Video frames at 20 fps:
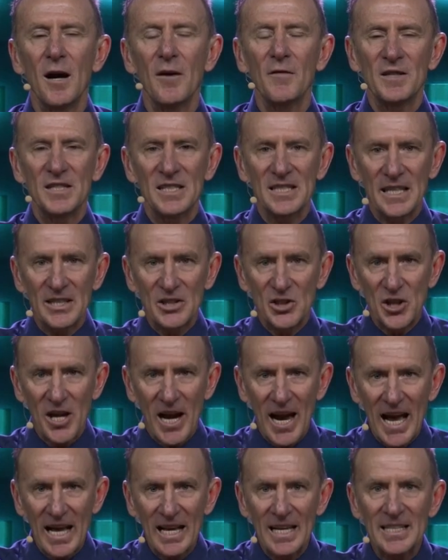of a
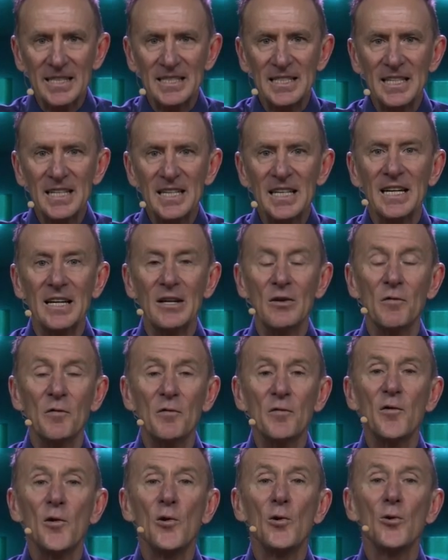sexuality in
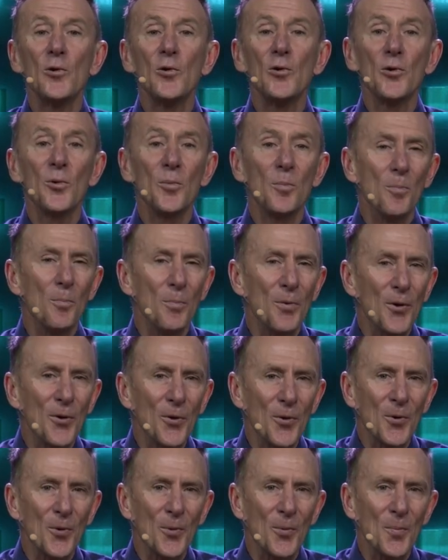full
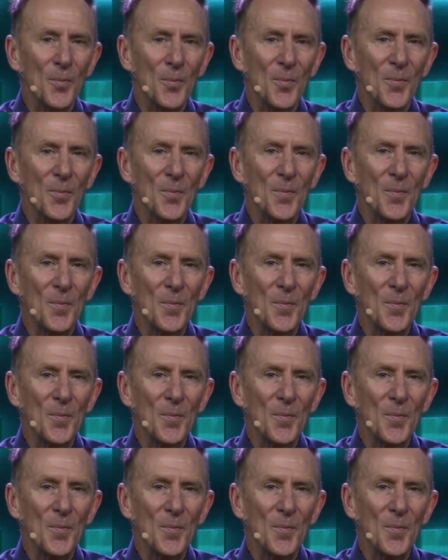bloom?